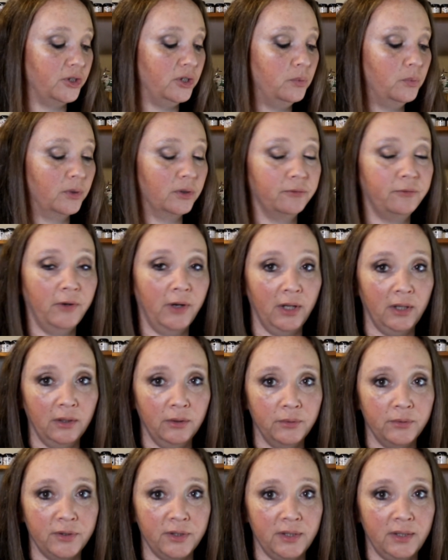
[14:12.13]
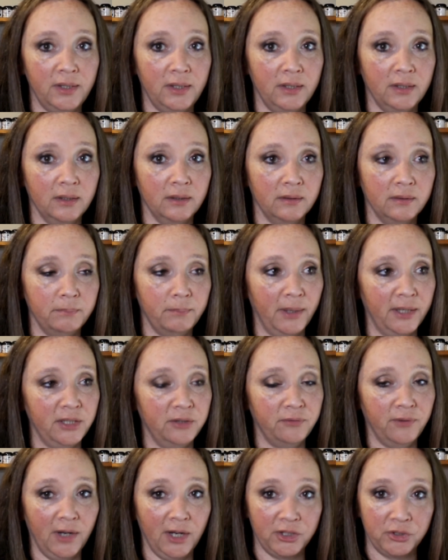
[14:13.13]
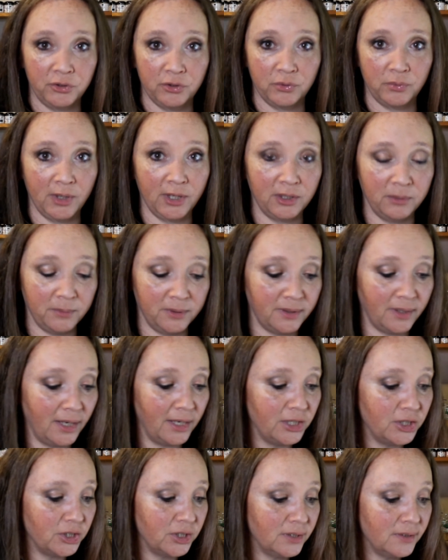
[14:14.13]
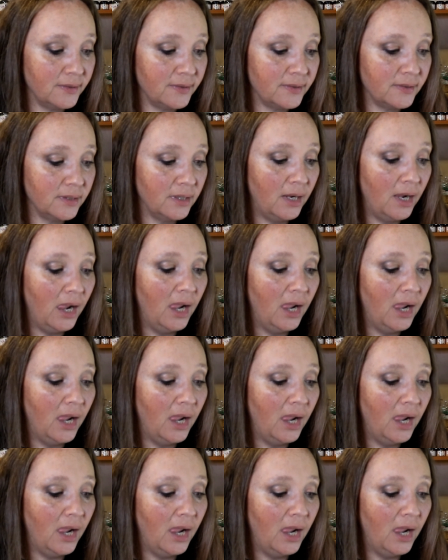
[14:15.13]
You want to follow the manufacturer's recommendations.